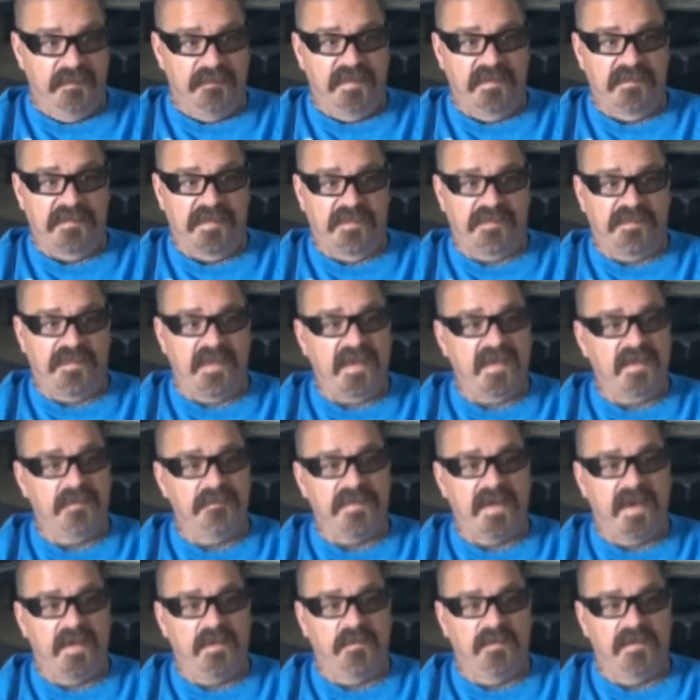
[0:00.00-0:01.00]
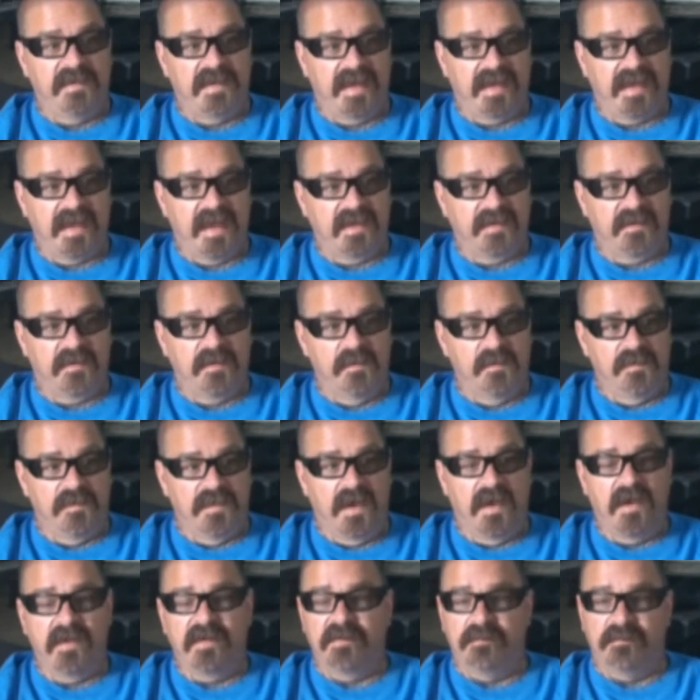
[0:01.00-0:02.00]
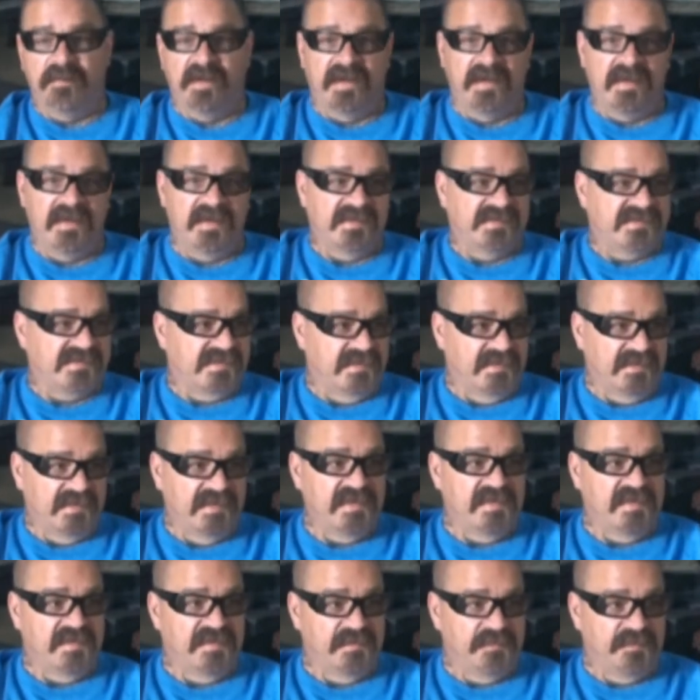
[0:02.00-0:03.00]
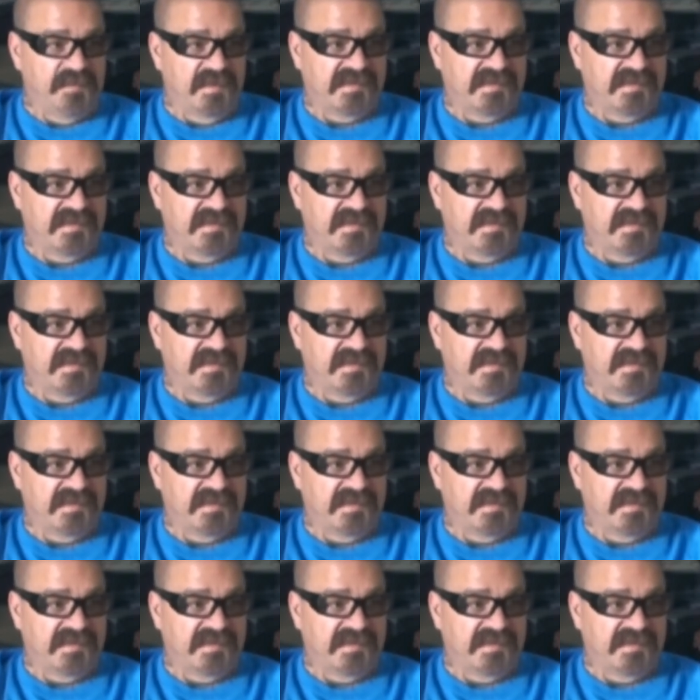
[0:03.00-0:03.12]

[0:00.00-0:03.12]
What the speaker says: But the thing about what I got going on in my SLE,